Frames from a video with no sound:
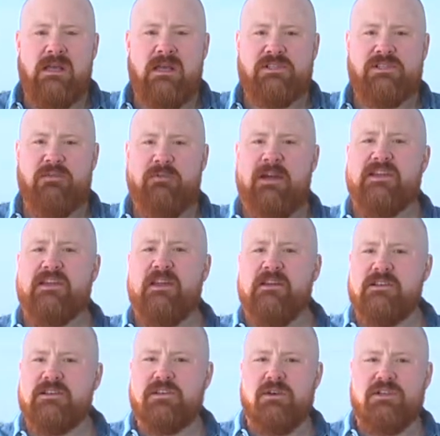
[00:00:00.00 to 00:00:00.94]
So
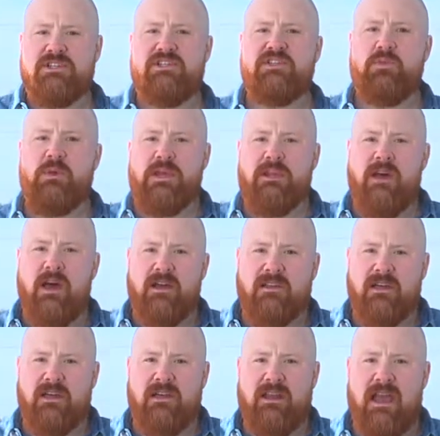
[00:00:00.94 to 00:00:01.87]
Vidalias are a sweet onion,